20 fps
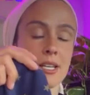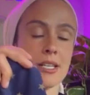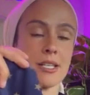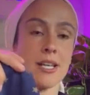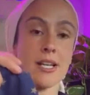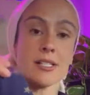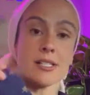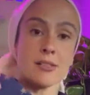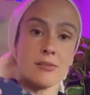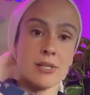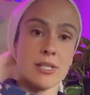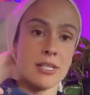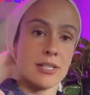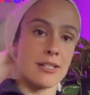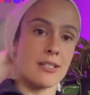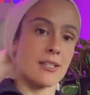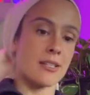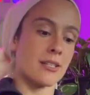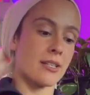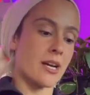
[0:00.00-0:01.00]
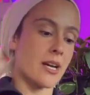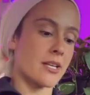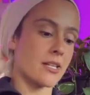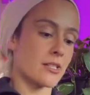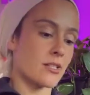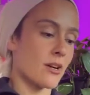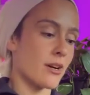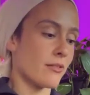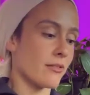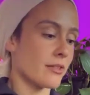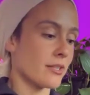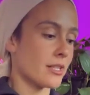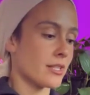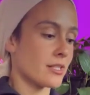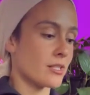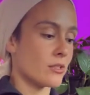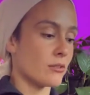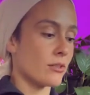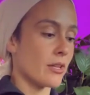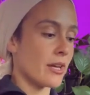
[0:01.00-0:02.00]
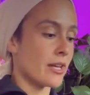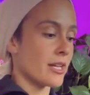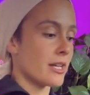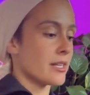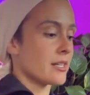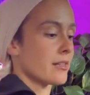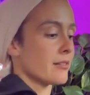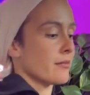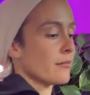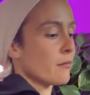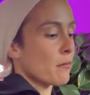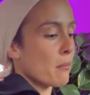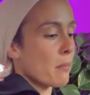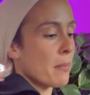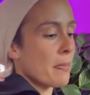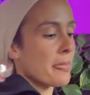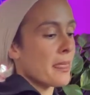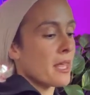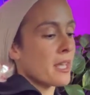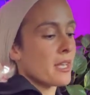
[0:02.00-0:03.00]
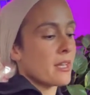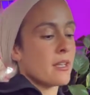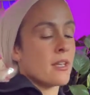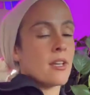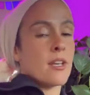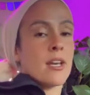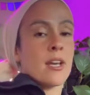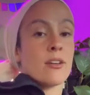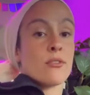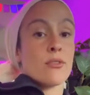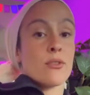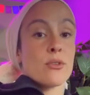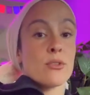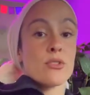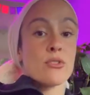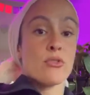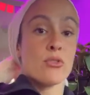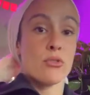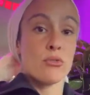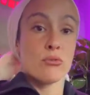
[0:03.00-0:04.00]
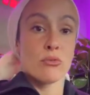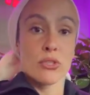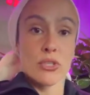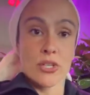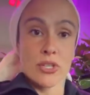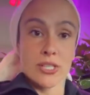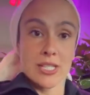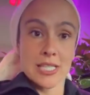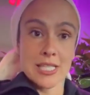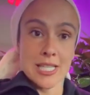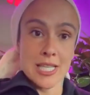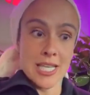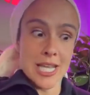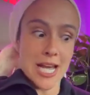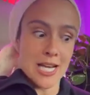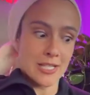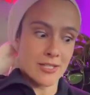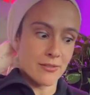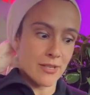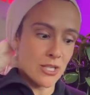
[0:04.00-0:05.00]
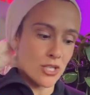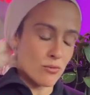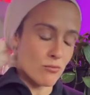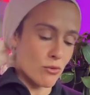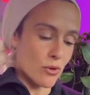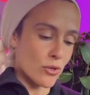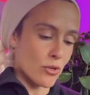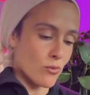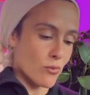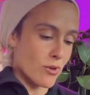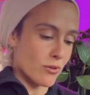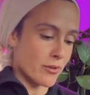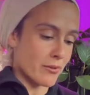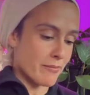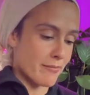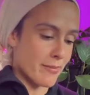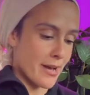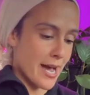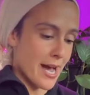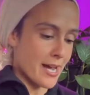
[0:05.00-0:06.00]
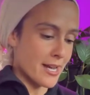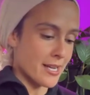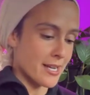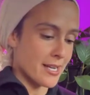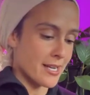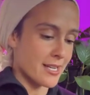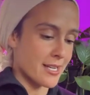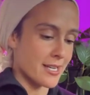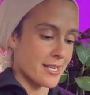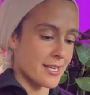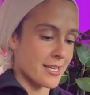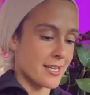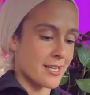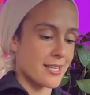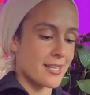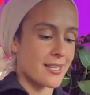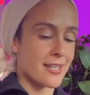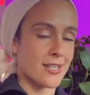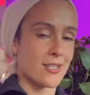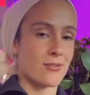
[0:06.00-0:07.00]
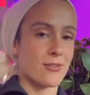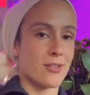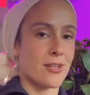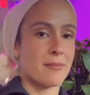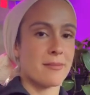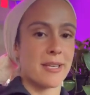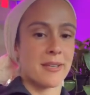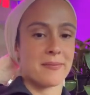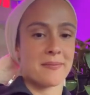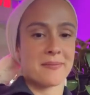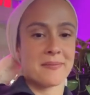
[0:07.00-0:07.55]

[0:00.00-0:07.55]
next week and as often as you'd like. And for those of you returning to the activation portal, welcome back. Thanks for coming.